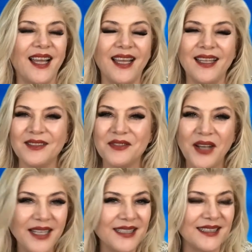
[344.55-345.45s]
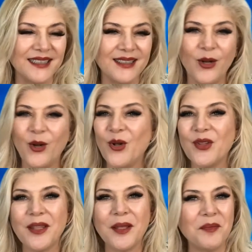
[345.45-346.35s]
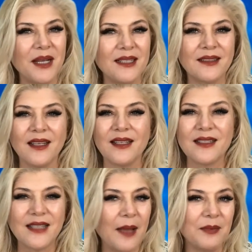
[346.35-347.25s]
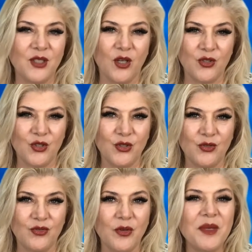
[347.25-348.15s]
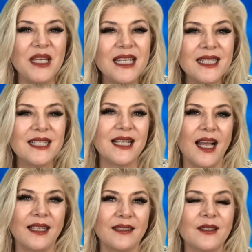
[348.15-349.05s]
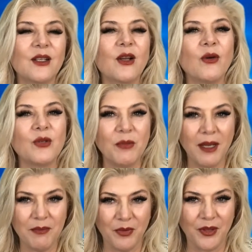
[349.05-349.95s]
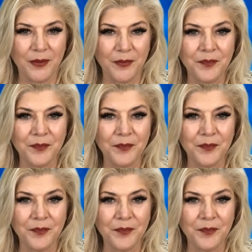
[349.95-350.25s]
and finding all that might sabotage you from inside, go to my book,